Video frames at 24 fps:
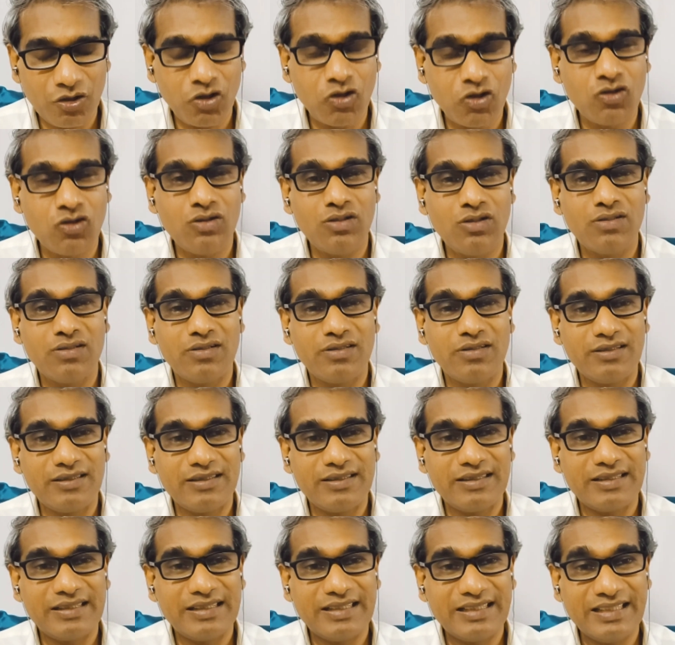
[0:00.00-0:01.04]
All
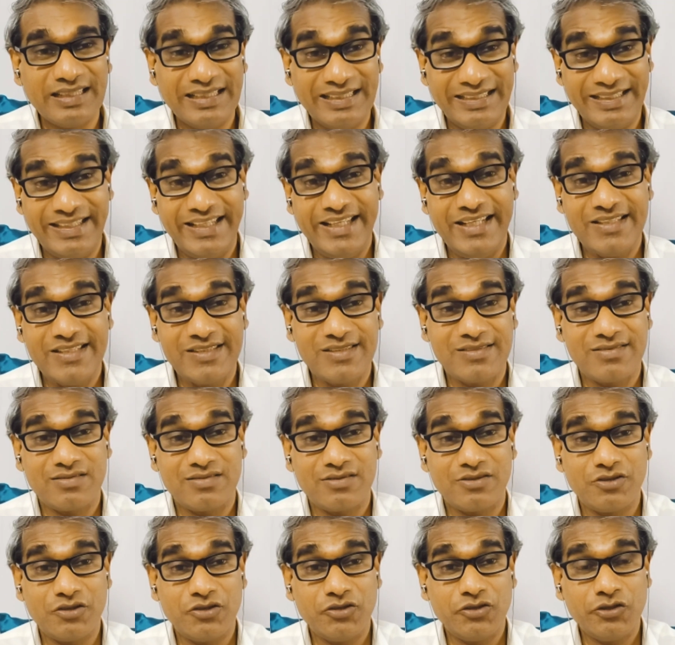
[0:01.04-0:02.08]
it takes
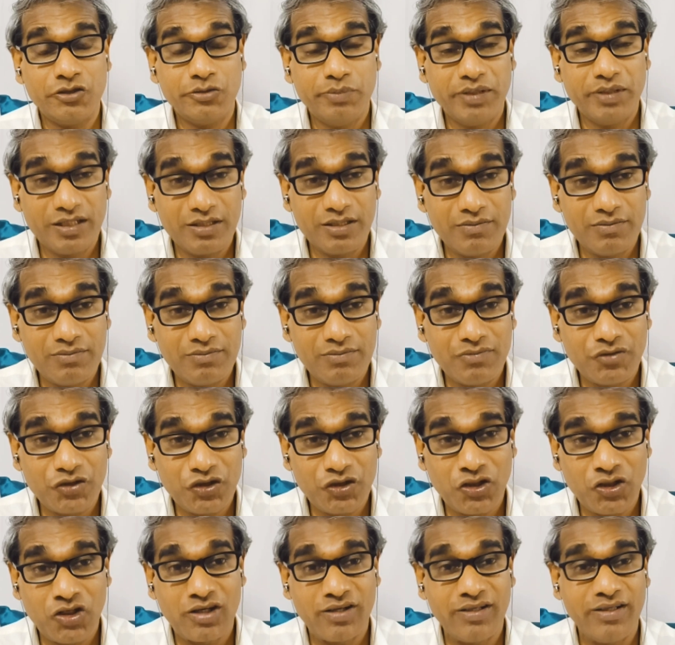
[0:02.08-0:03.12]
to become
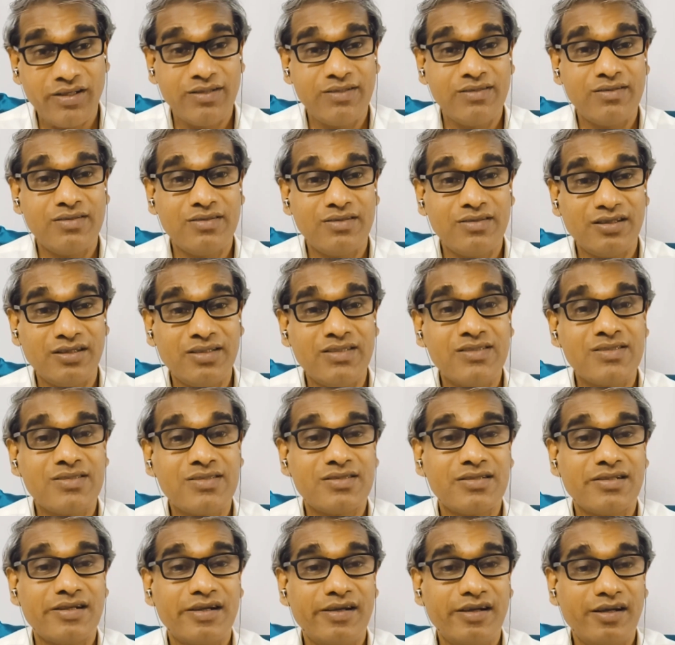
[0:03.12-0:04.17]
Narayan
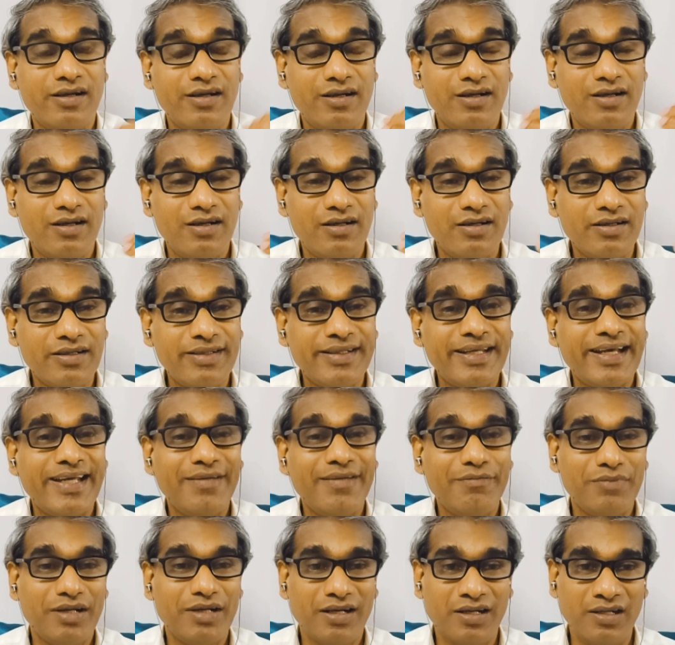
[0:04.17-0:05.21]
is
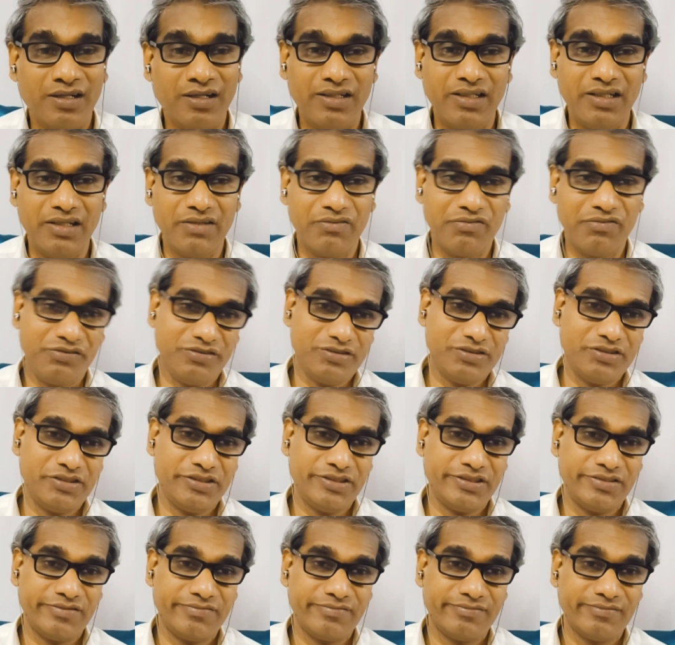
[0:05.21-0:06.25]
time and the
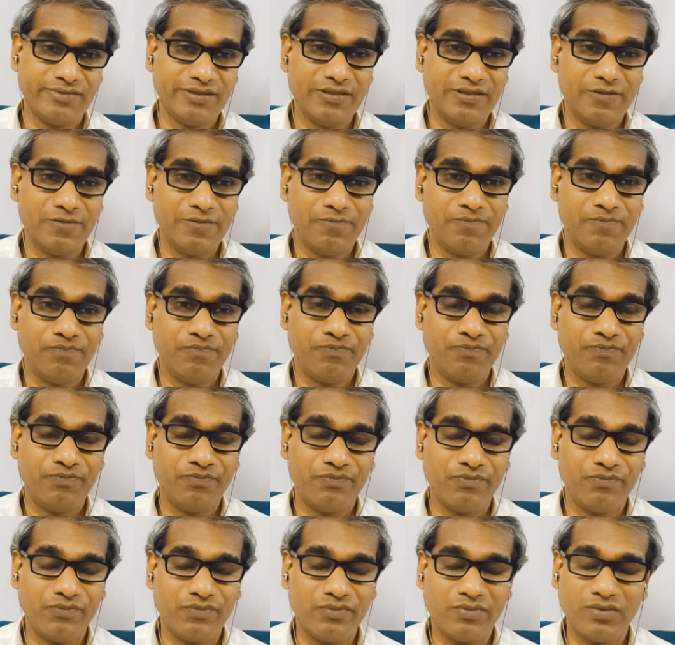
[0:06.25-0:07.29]
effort.
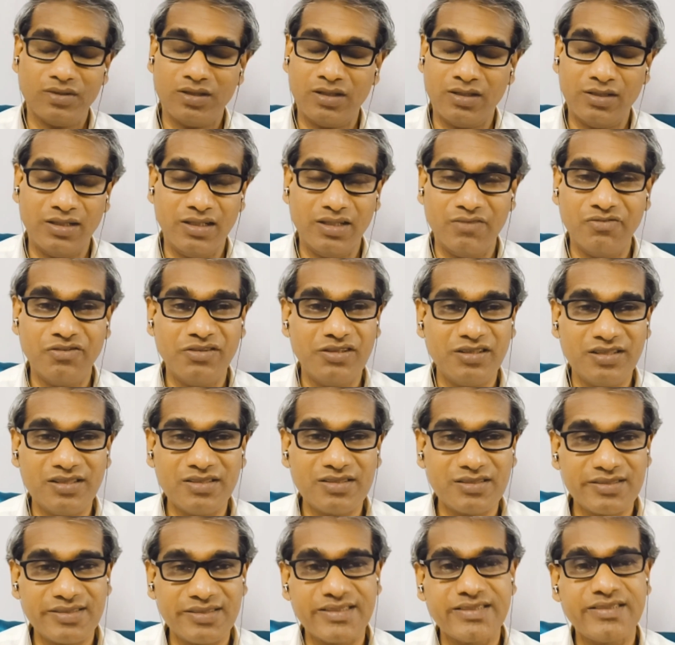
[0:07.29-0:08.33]
And the effort
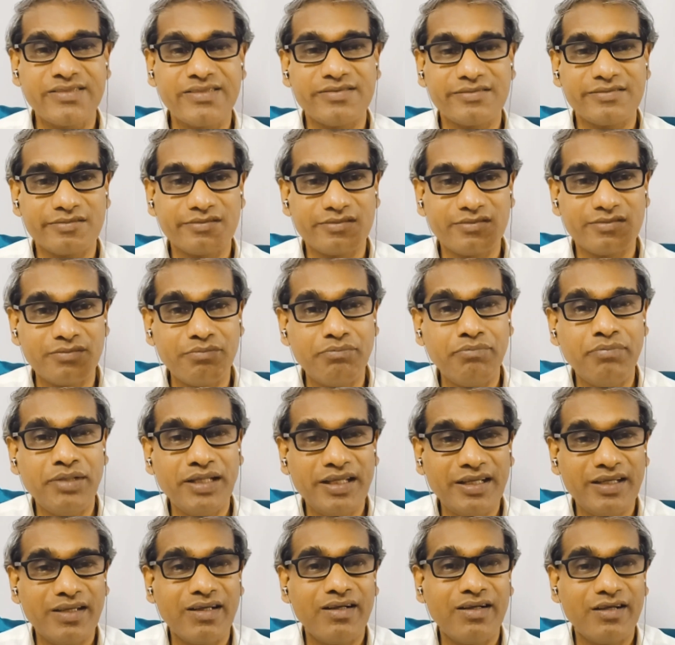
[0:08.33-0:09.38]
is just
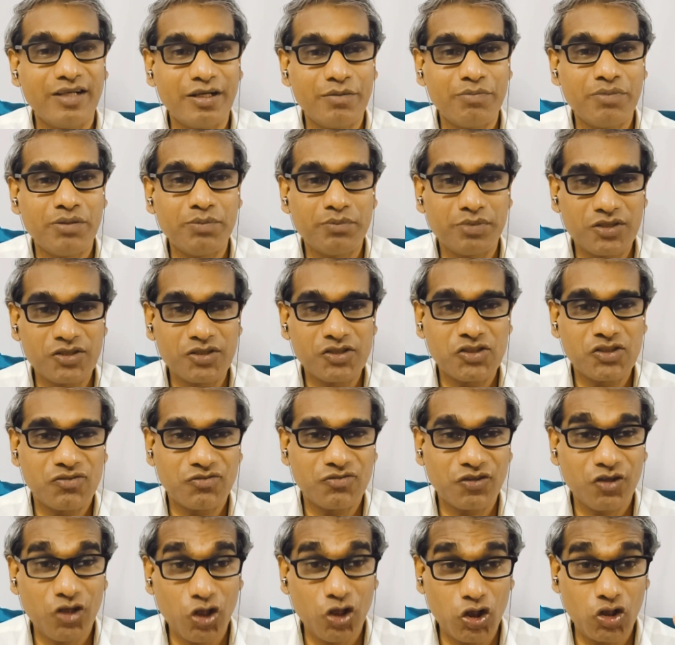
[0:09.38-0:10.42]
being in remembrance
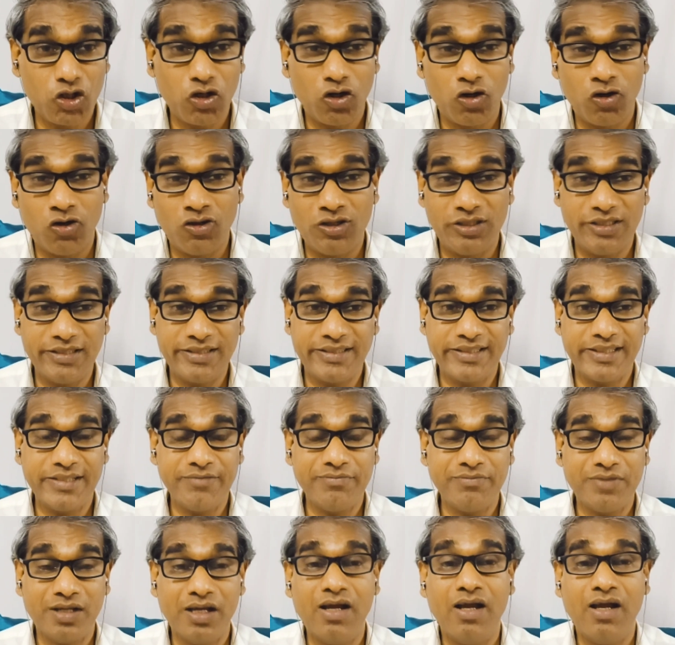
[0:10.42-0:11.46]
of God all the
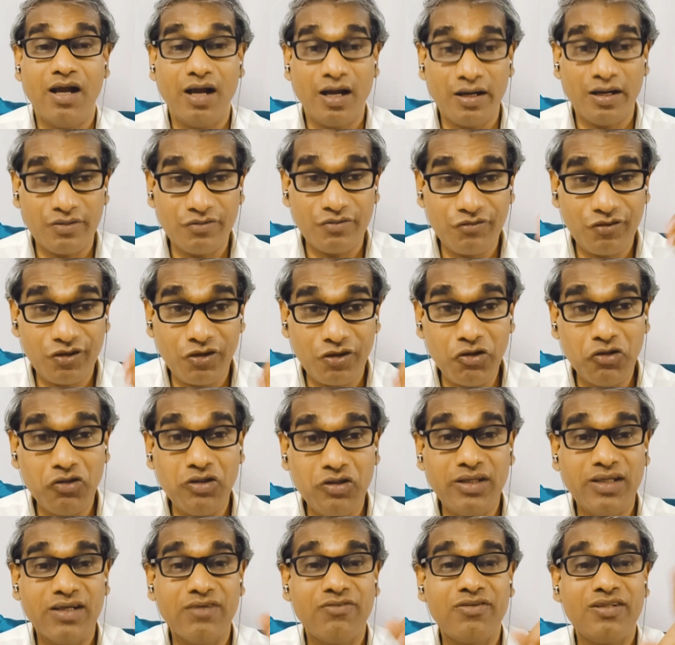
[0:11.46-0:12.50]
time. and
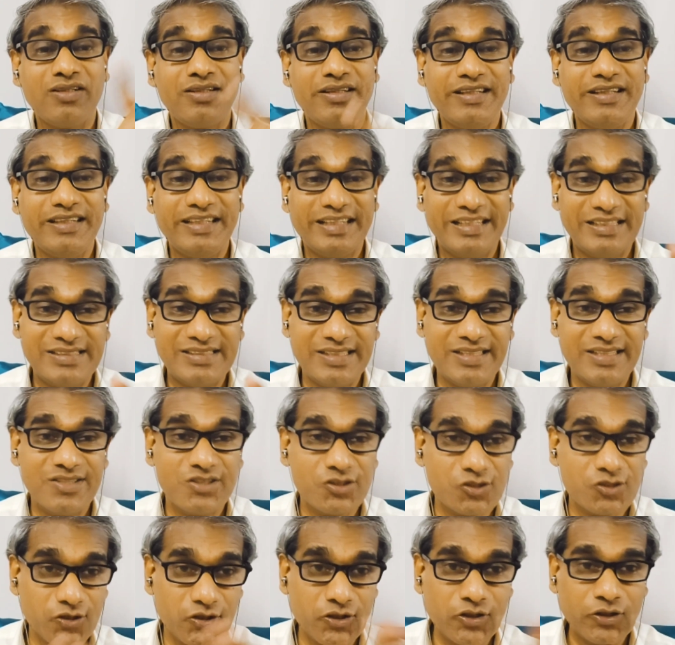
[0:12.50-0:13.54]
follow everything he
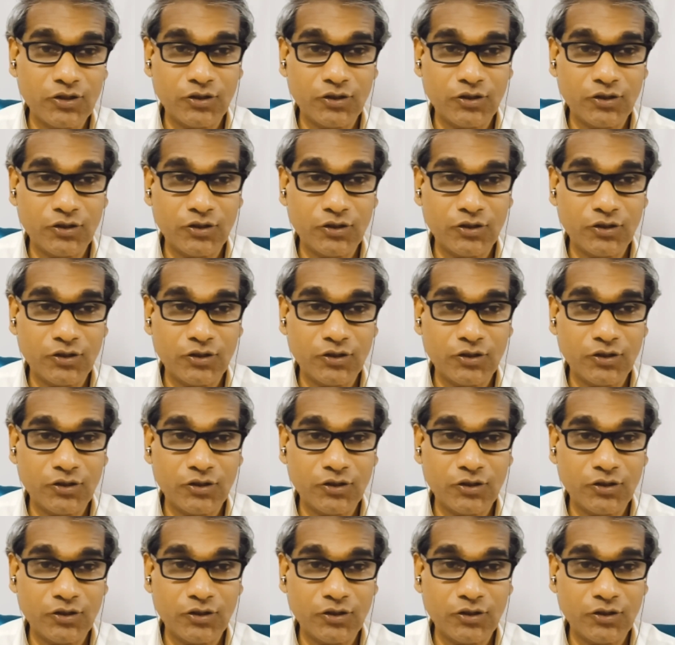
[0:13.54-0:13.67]
says